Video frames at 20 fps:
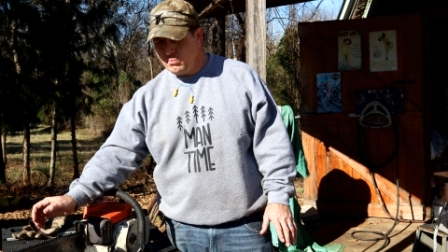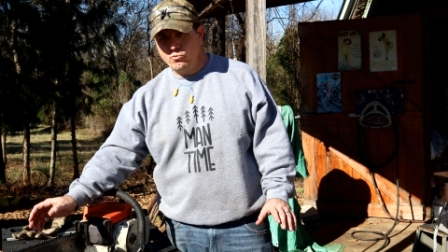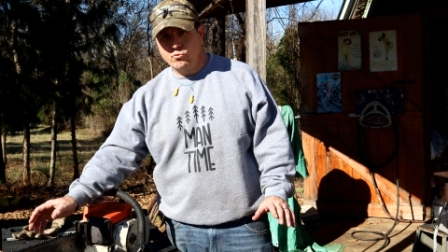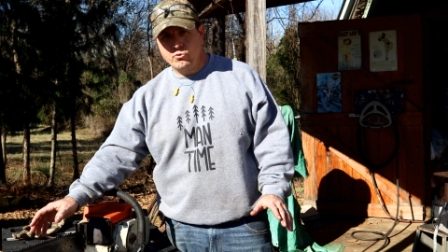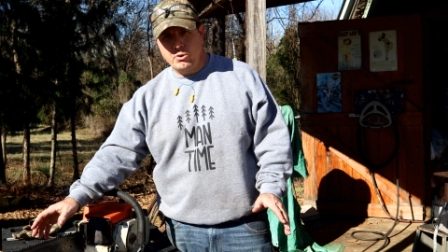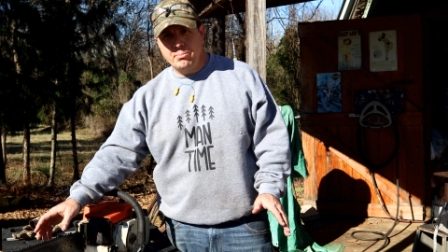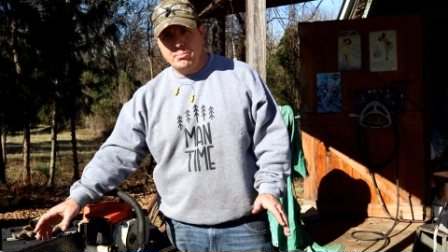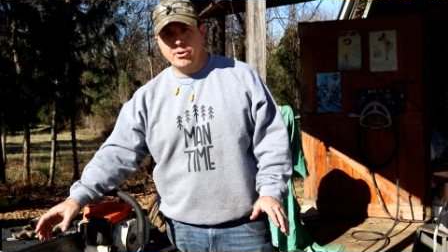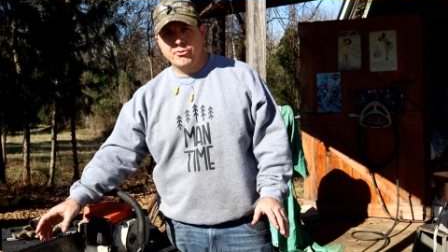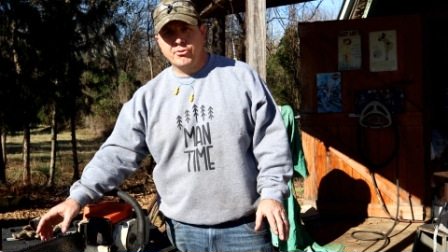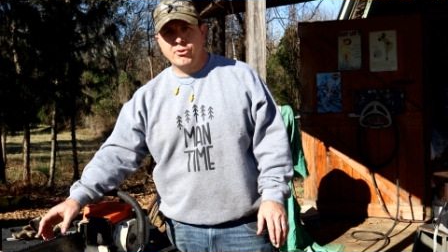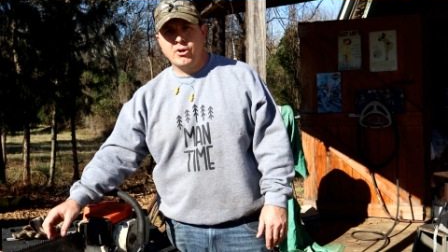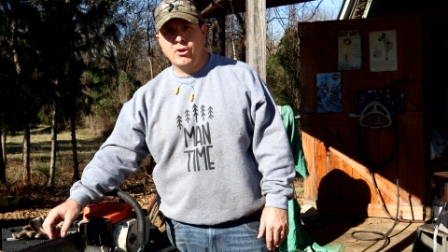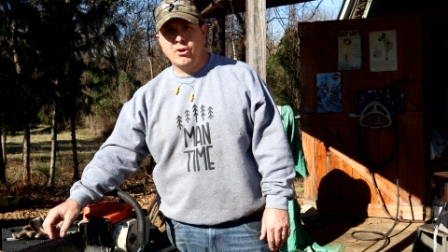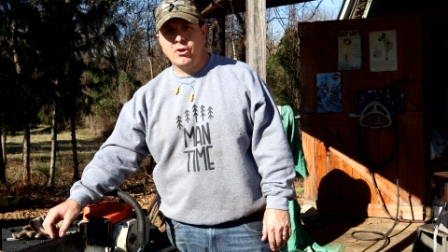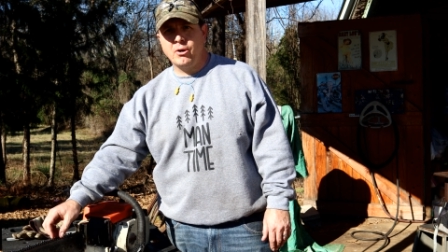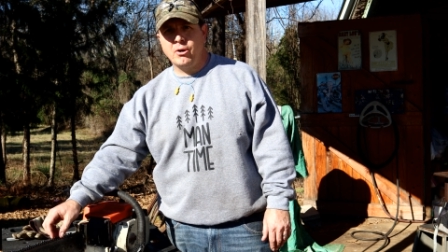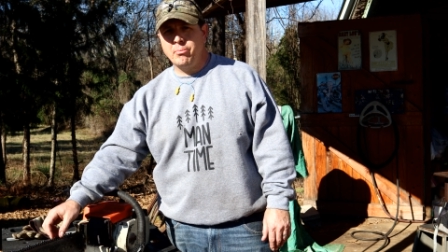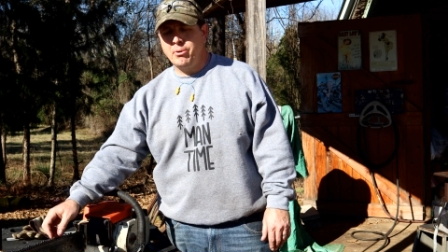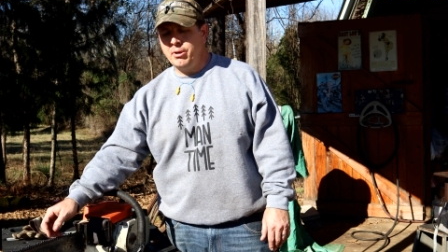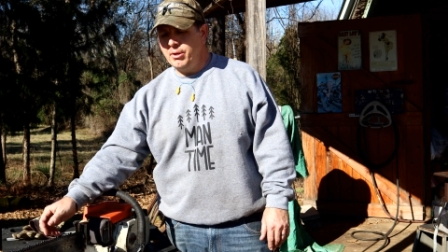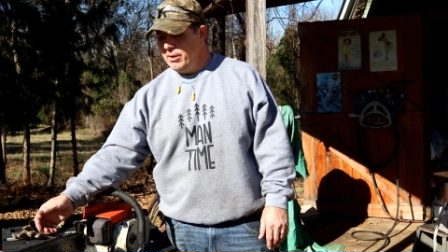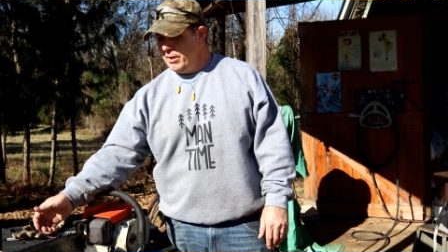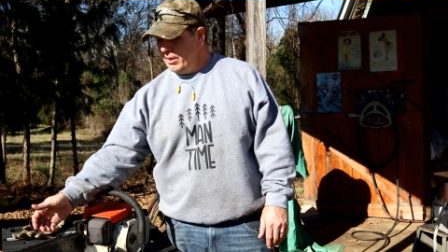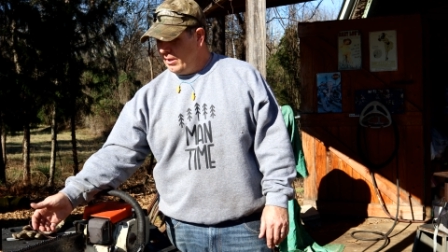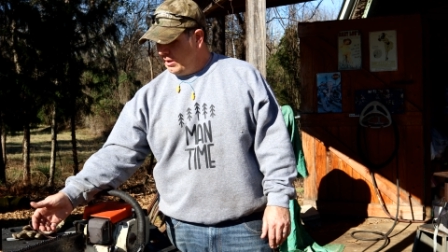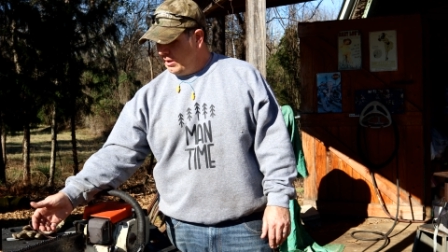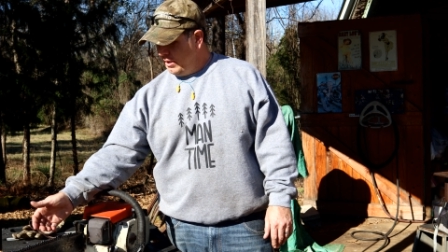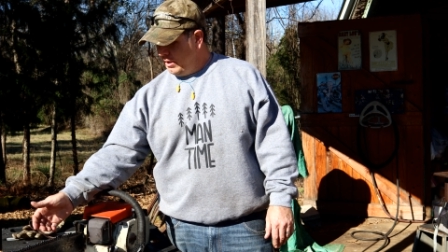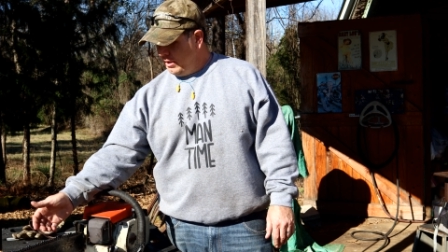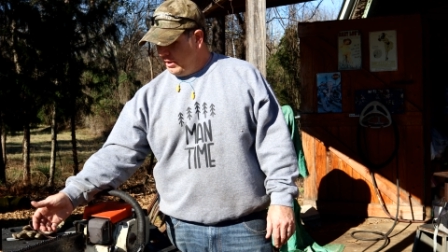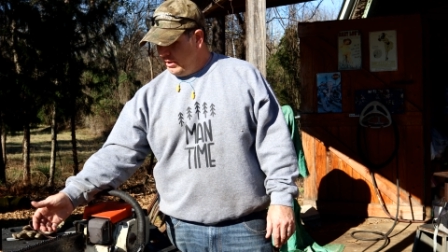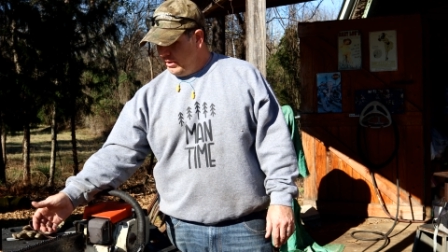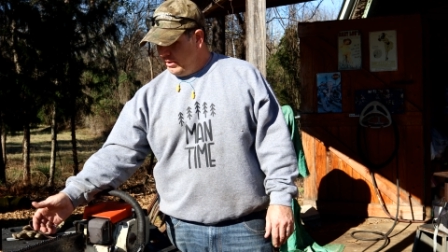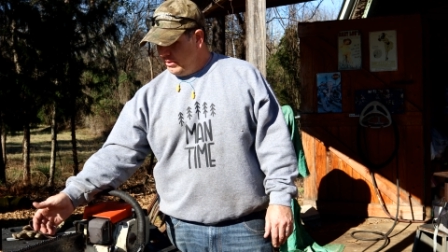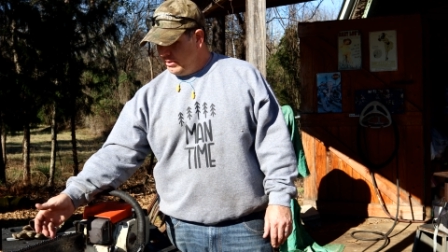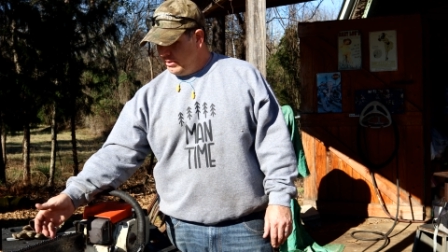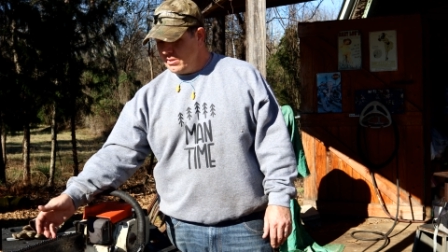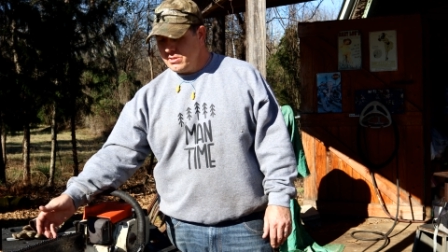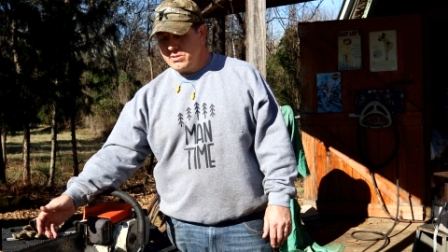Rebuilt the carb.
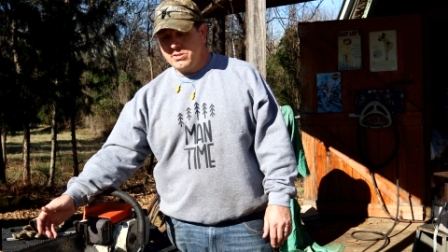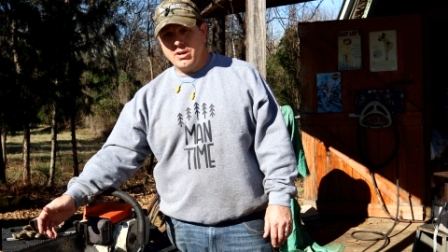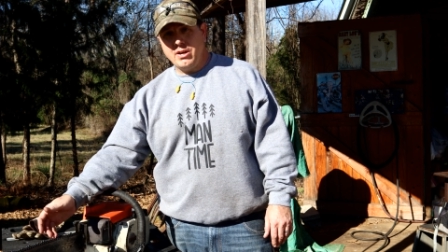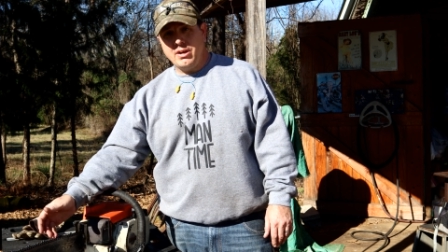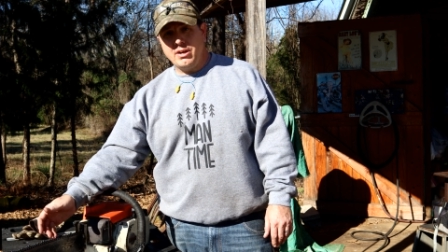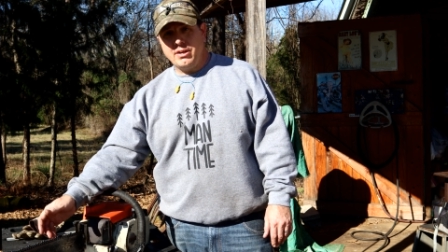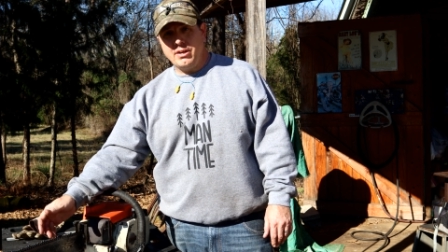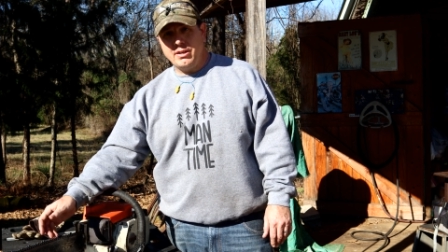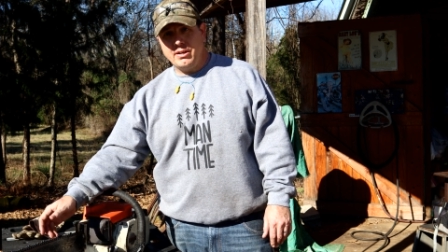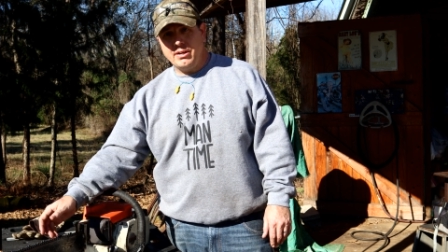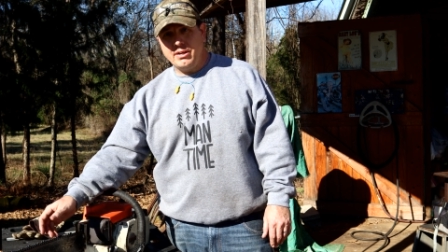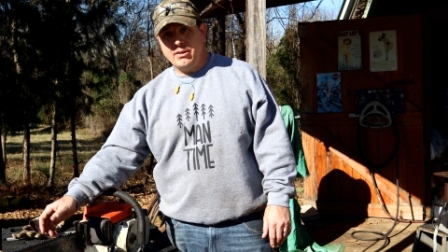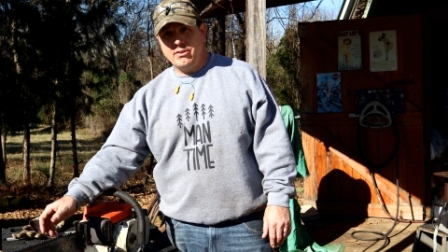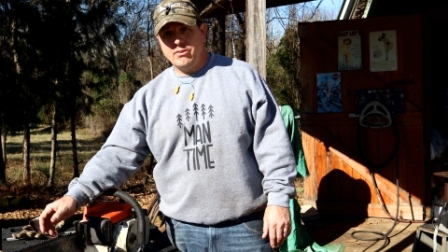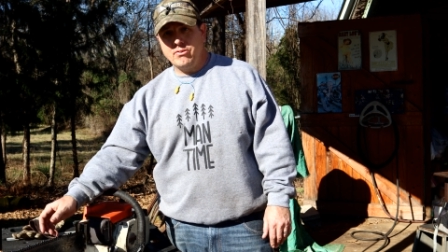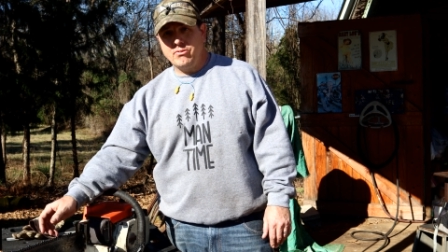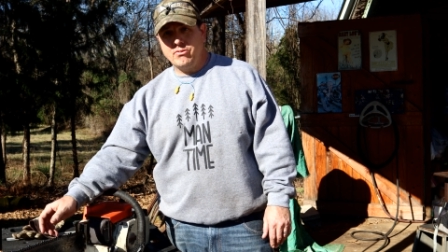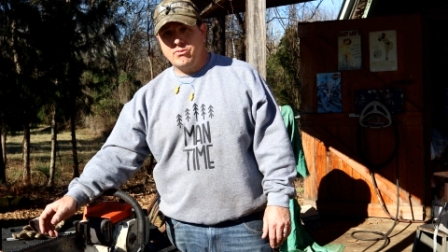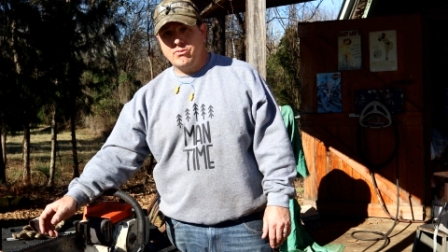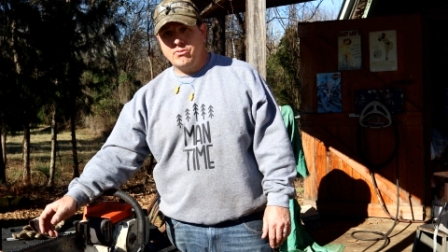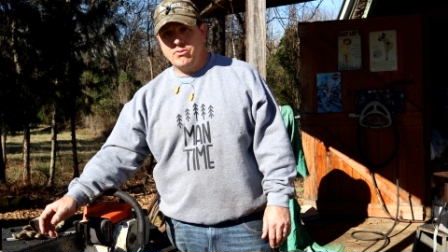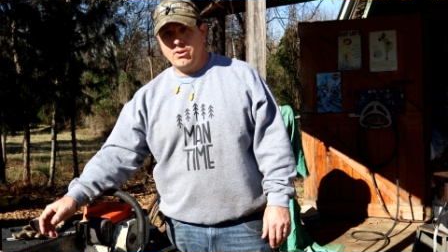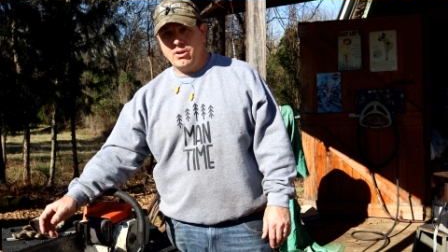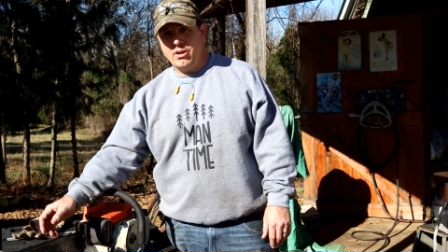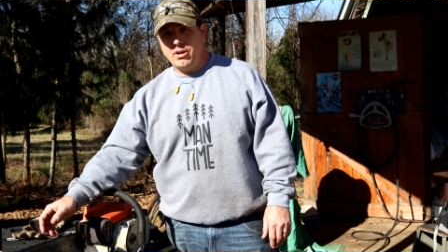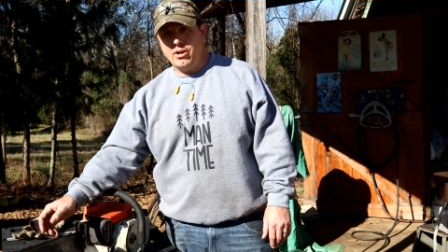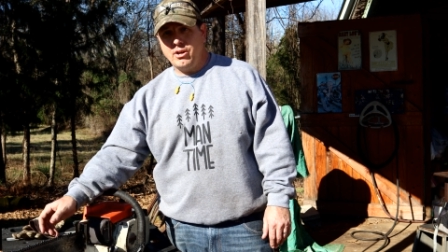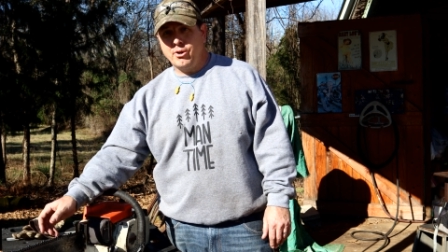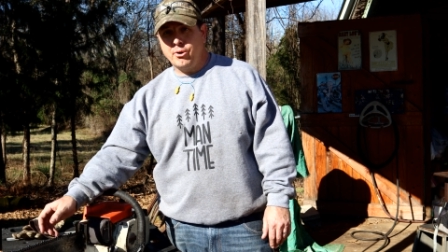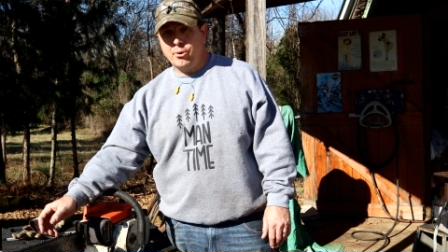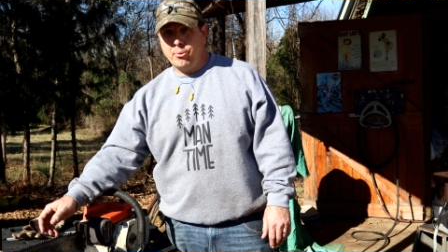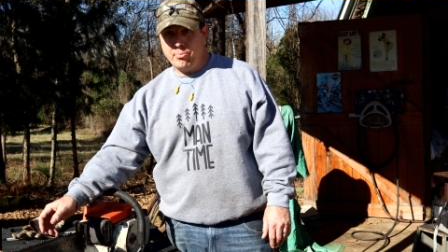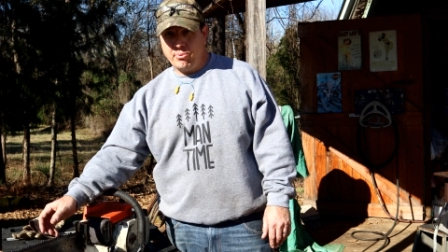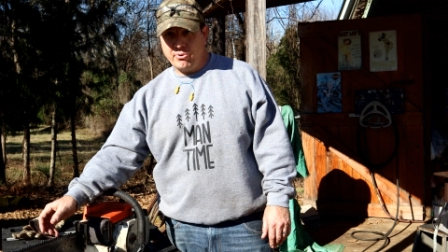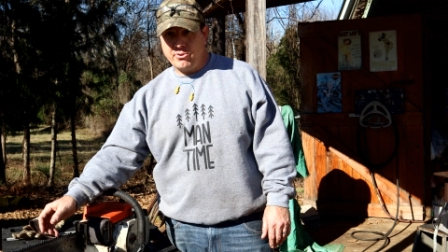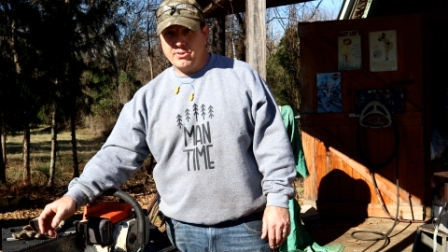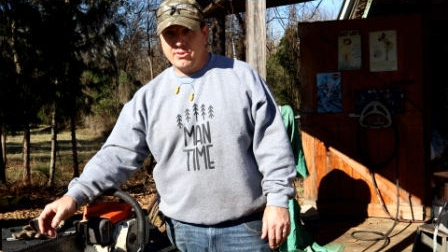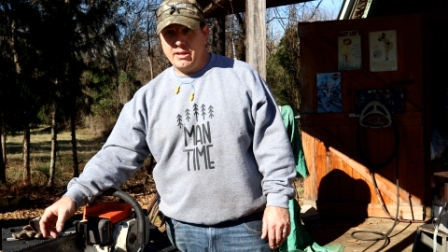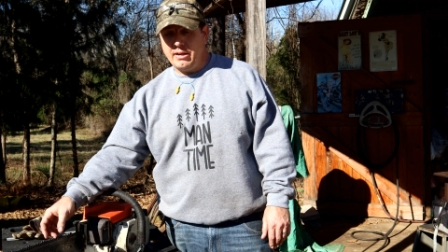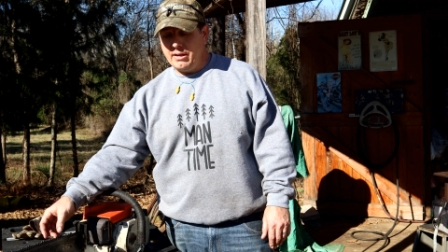This saw is
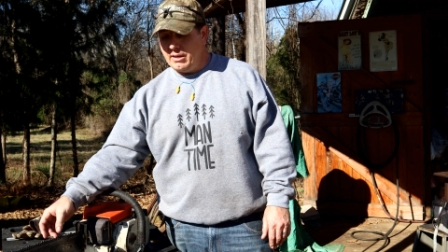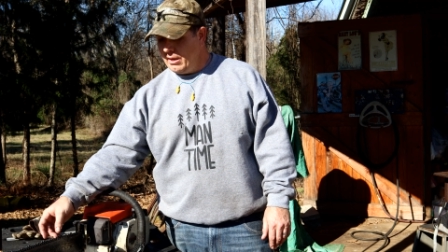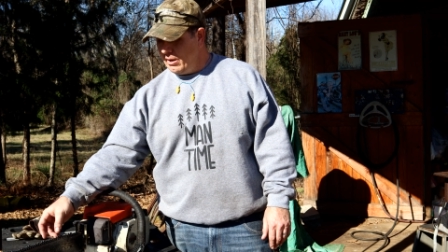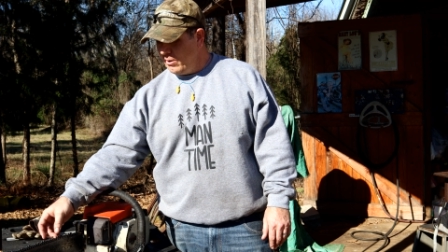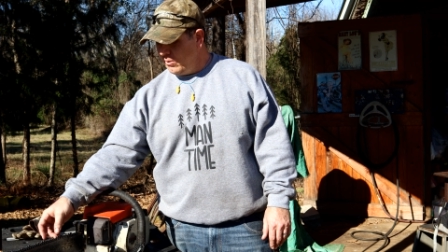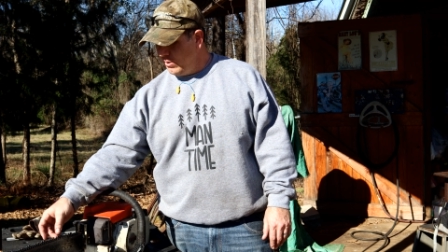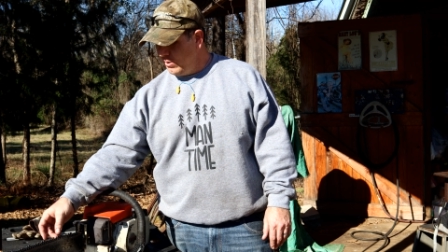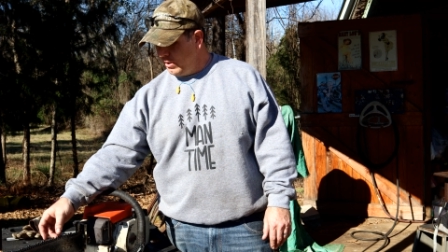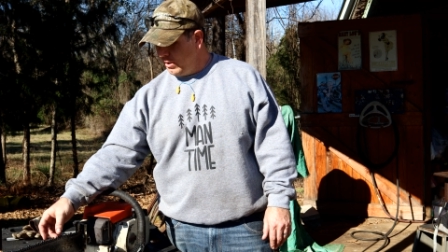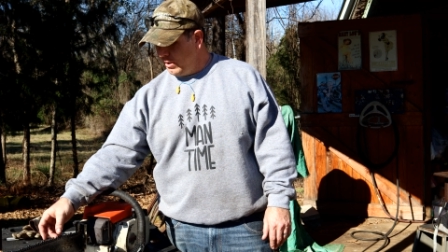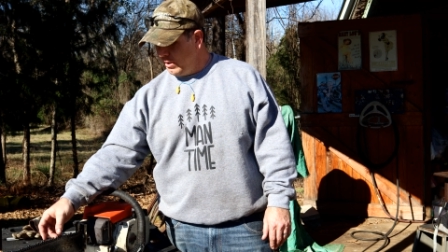100% now.